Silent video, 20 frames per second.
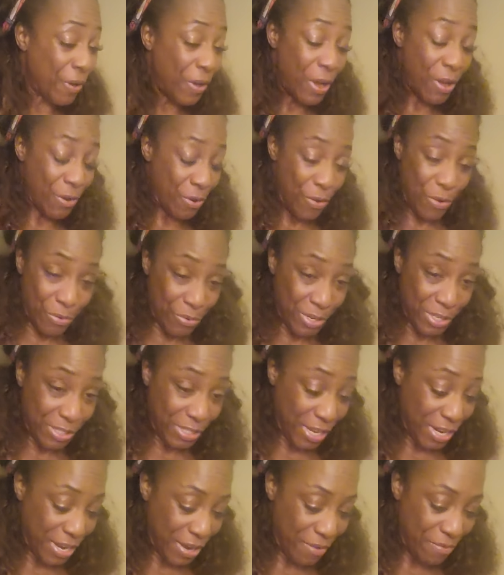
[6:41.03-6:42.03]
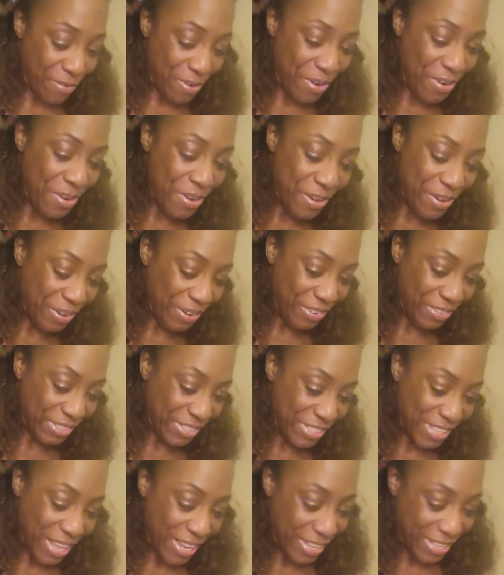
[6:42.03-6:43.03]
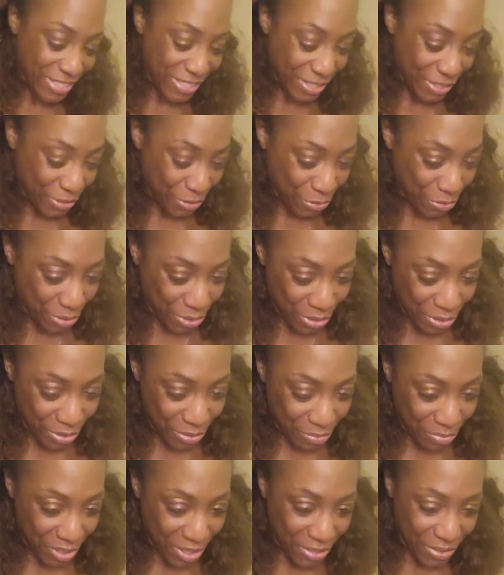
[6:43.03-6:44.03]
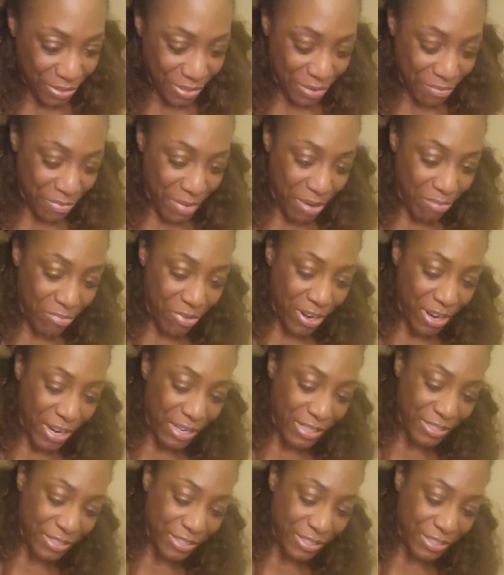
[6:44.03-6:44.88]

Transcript: I always say that wrong. It's like a tongue twister to me. It's on my brain.